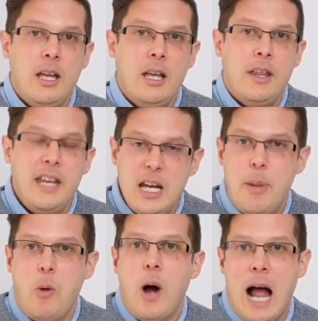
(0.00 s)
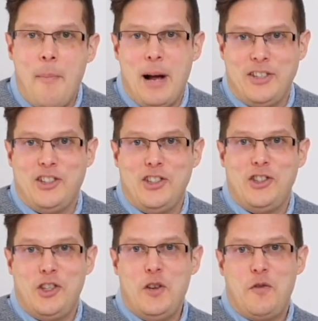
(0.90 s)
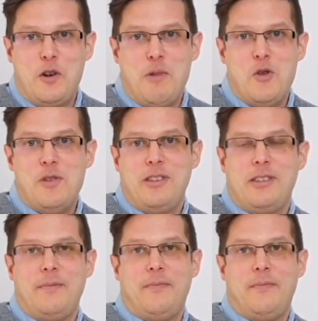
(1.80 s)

Think about what ambassadors do for a moment.